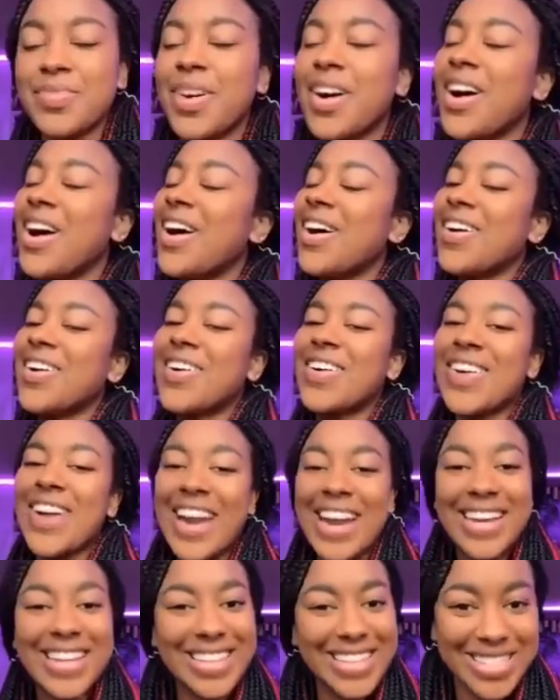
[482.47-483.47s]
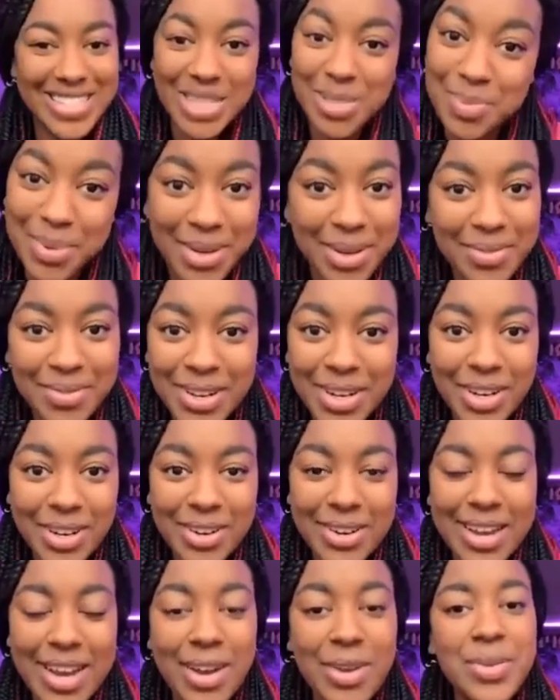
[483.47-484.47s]
All right, this is Put a Finger
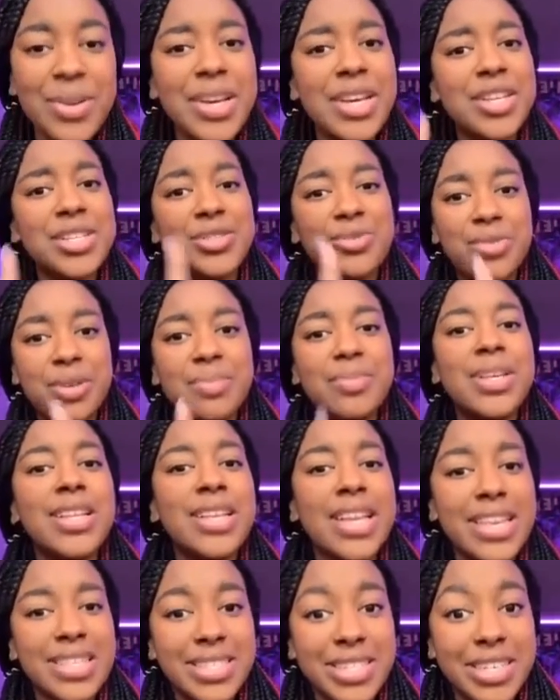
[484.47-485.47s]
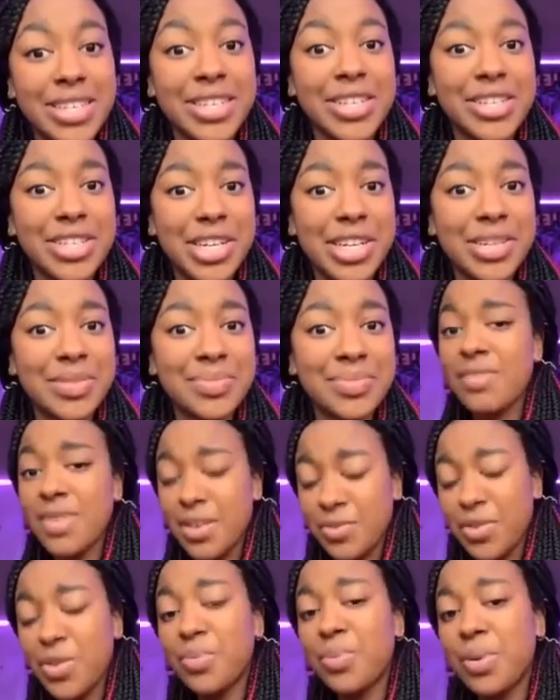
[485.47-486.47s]
Down, Extremely Lazy Edition.
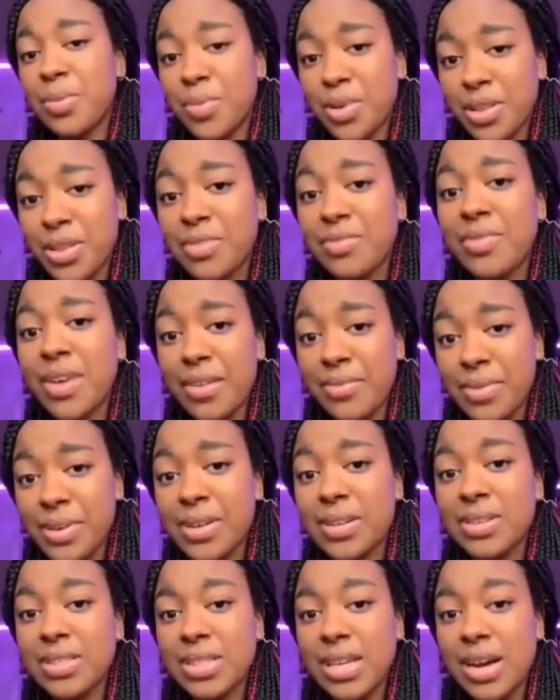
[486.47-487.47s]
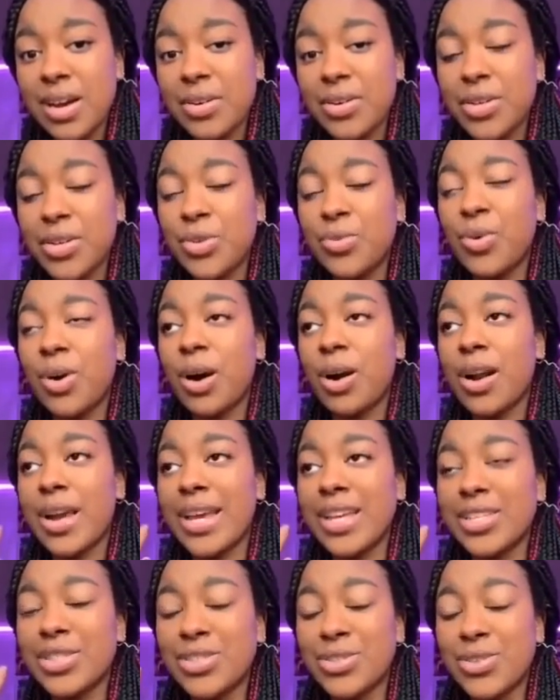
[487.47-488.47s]
If you put more than five fingers down, you are
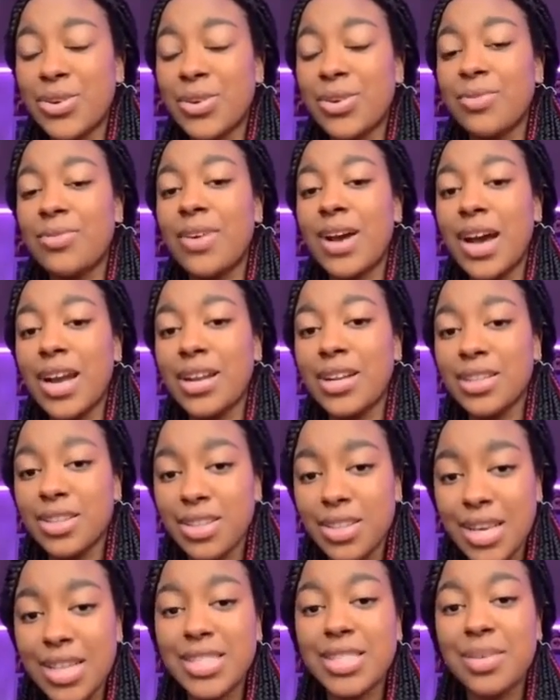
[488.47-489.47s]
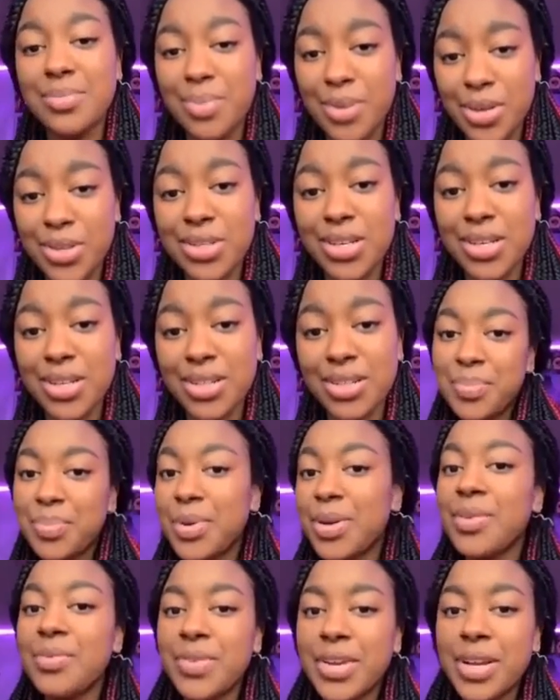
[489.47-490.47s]
a certified lazy person.
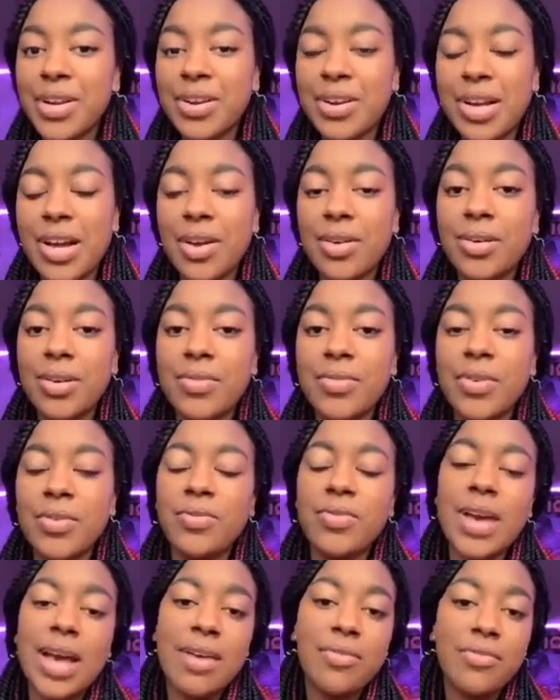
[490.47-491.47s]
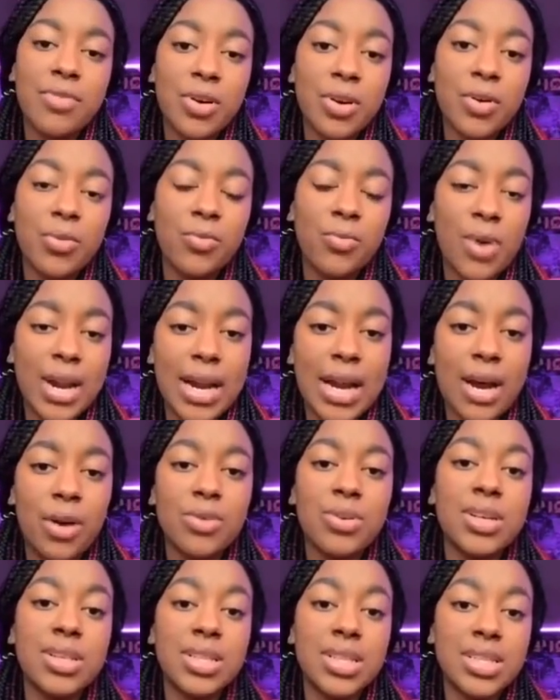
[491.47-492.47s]
Put a finger down if you've ever went
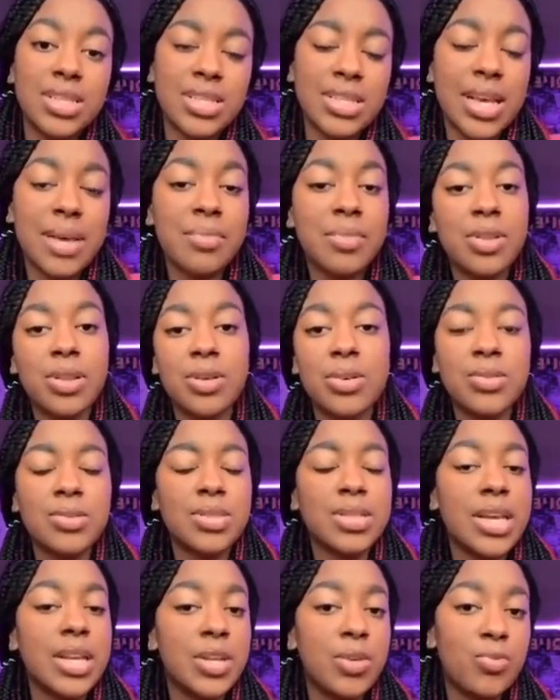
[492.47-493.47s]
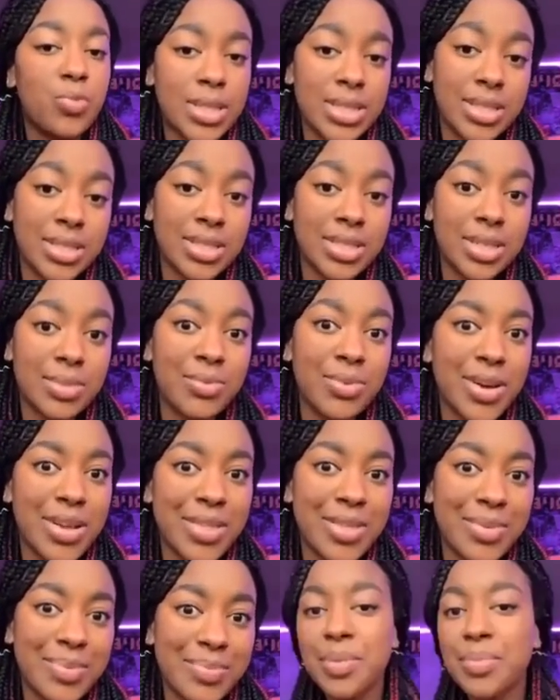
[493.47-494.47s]
out in the same clothes that you went to sleep
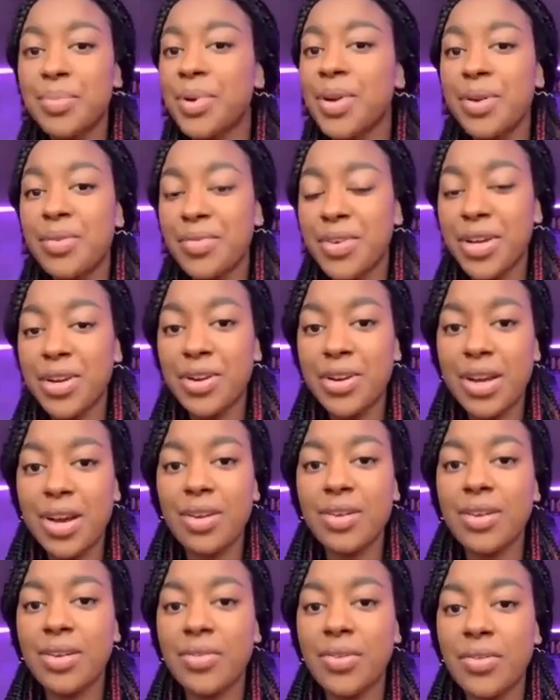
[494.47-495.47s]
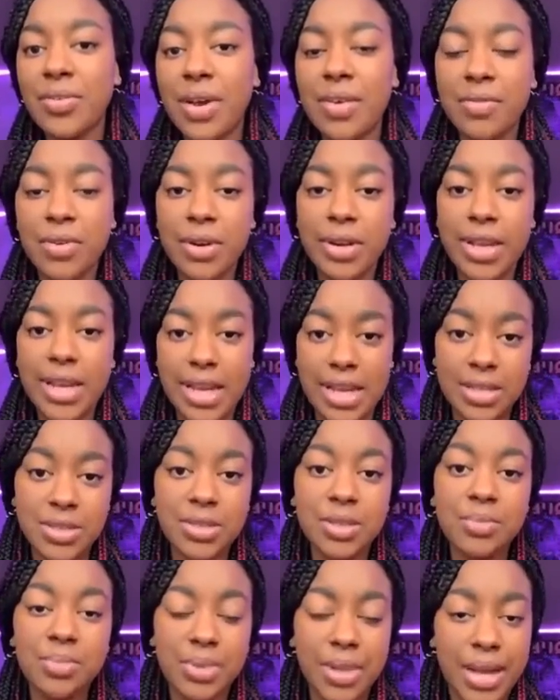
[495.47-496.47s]
with. Put a finger down if you've ever
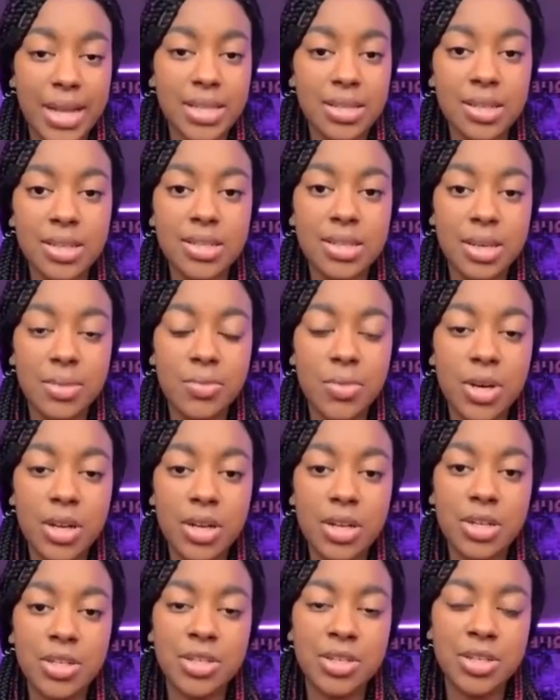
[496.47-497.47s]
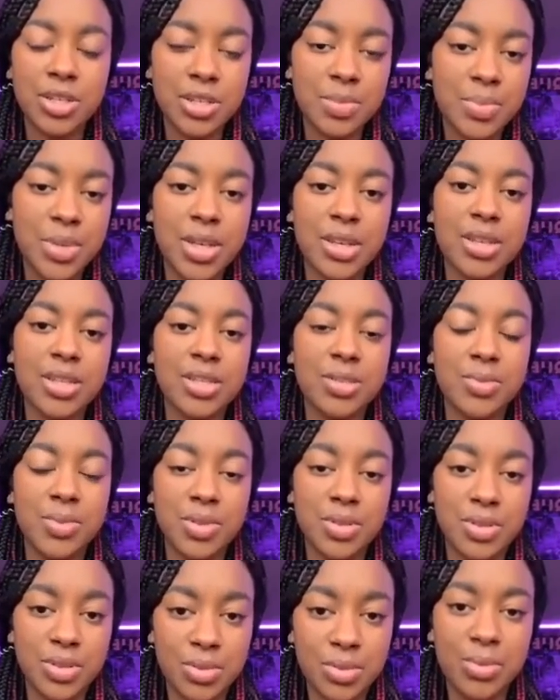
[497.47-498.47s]
canceled plans on someone just because you were
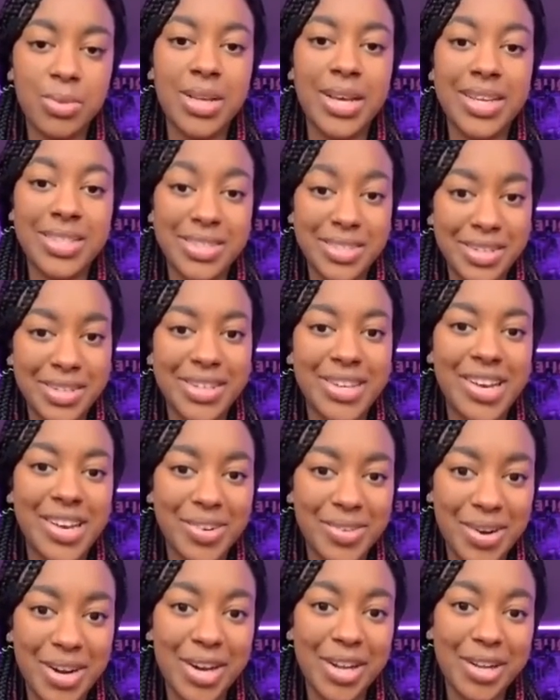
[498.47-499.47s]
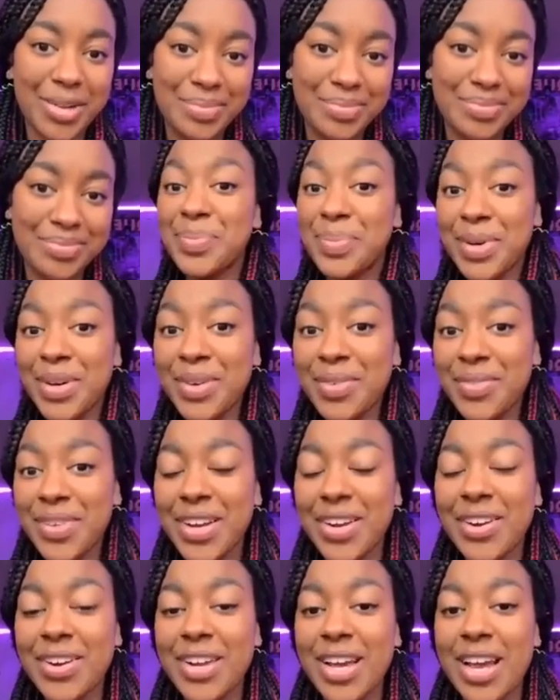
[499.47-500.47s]
too lazy to get ready. Put a
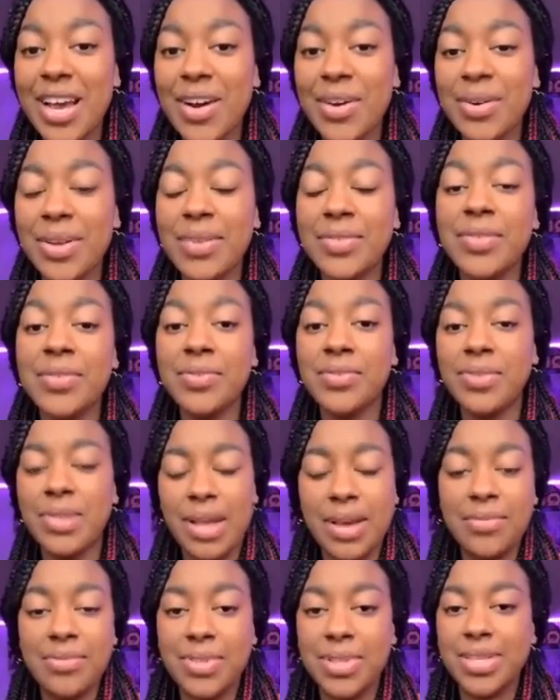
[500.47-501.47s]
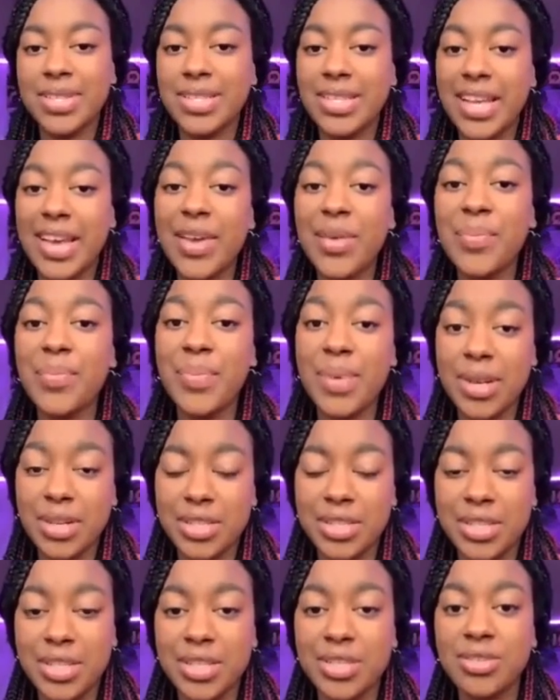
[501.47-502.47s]
finger down if you've left the same bed
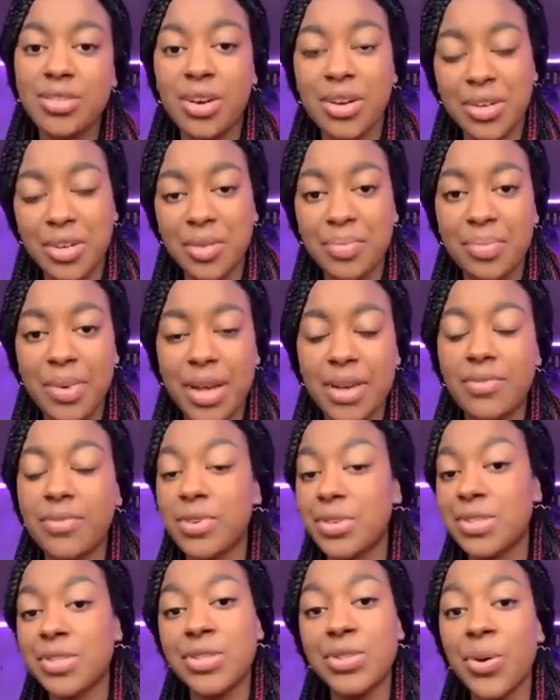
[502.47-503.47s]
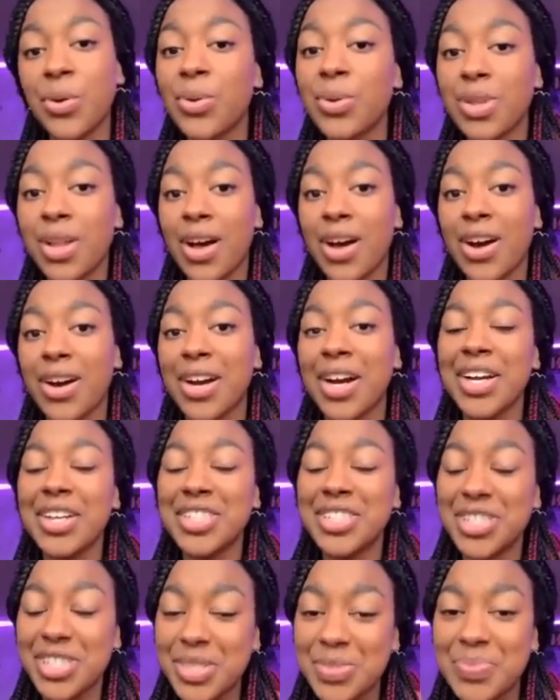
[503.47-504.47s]
sheets on your bed for so long
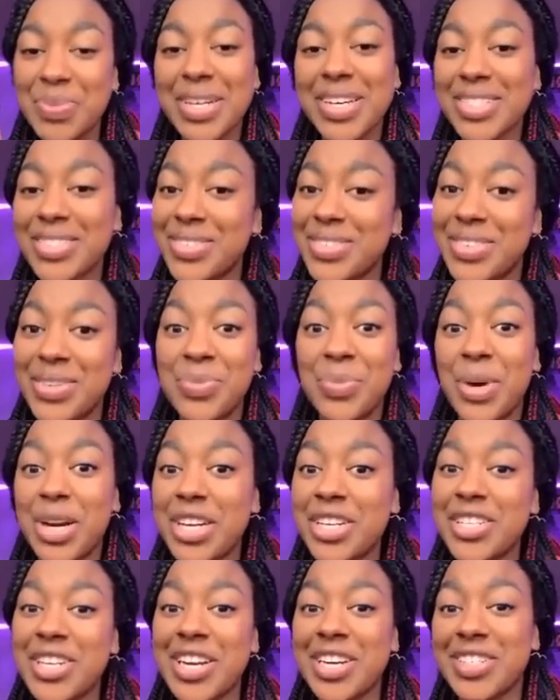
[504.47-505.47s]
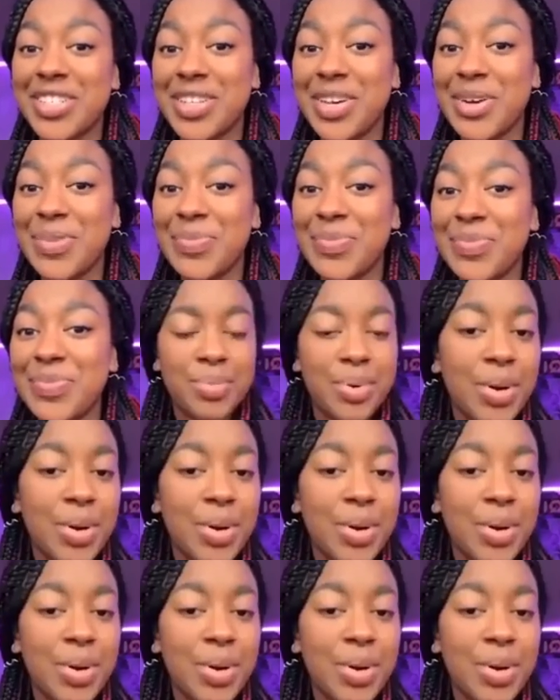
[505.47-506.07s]
just because you didn't want to change them.